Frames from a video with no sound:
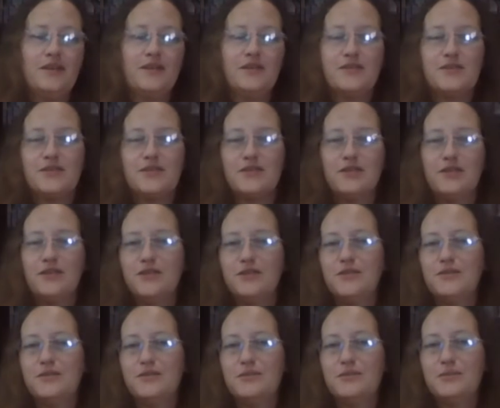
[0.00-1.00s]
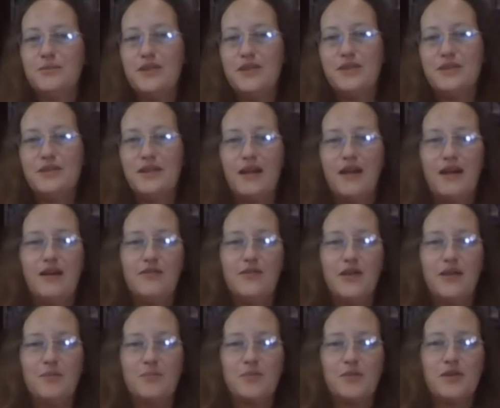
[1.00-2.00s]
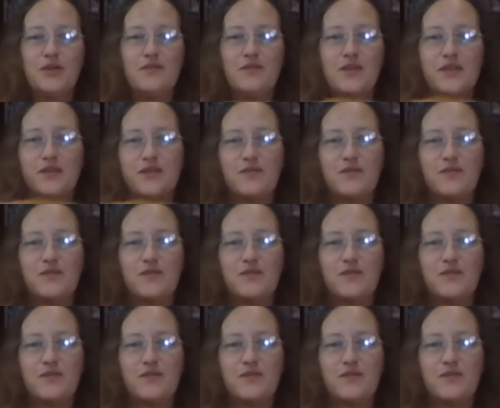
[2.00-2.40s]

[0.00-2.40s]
So we have a previous